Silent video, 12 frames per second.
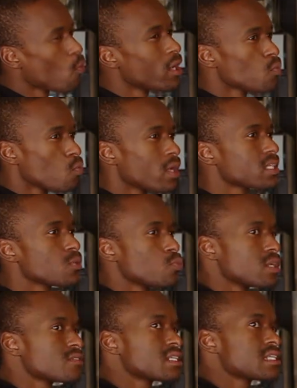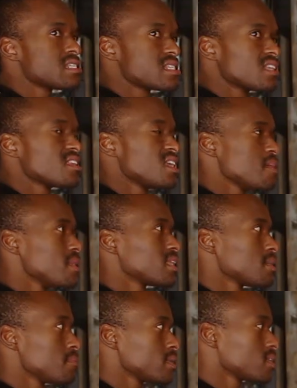What what what skit did he make
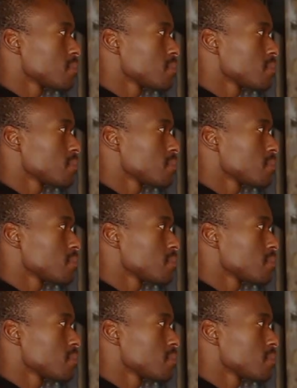that make